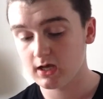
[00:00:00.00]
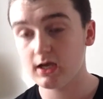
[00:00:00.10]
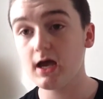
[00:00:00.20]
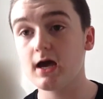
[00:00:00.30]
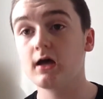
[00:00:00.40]

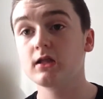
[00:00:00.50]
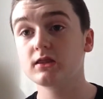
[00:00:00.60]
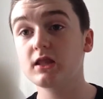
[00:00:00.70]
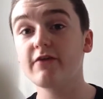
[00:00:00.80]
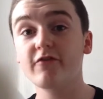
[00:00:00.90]
Yeah,
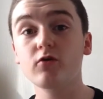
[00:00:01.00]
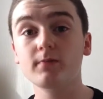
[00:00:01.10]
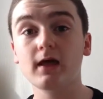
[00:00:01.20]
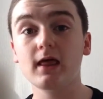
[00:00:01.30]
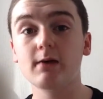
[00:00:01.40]
they filmed
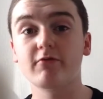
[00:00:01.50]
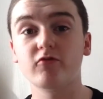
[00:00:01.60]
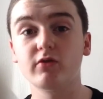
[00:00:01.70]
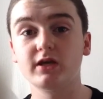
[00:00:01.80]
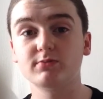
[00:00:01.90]
that there
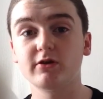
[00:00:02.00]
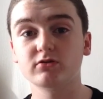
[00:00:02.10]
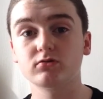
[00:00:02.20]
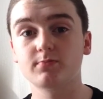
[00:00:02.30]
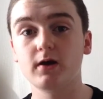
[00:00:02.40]
before the
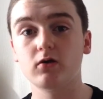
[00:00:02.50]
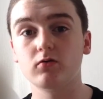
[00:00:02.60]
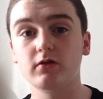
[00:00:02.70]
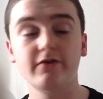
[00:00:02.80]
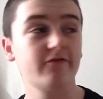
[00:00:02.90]
experience was
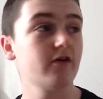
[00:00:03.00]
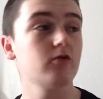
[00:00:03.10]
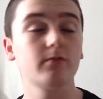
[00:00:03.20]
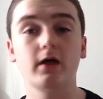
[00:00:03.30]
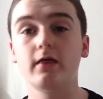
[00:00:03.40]
built. They
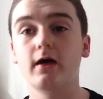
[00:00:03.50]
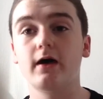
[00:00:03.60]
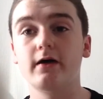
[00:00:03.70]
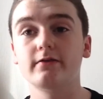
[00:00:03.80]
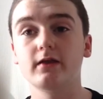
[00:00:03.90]
filmed that
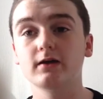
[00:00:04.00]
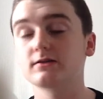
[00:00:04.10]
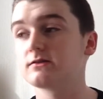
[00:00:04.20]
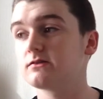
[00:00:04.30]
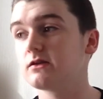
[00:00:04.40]
there.
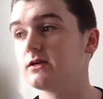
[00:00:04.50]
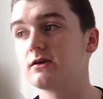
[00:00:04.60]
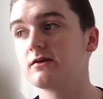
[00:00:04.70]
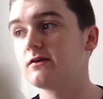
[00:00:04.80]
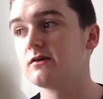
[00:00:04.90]
That's,
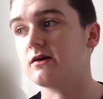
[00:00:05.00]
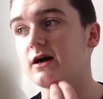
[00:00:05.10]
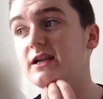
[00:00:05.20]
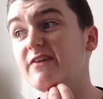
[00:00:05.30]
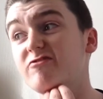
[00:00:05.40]
like,
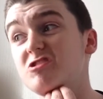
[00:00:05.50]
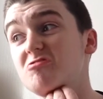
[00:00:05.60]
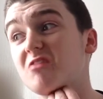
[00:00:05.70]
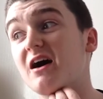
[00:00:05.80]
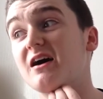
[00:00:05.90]
I never
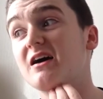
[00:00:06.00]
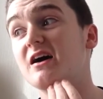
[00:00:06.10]
knew that.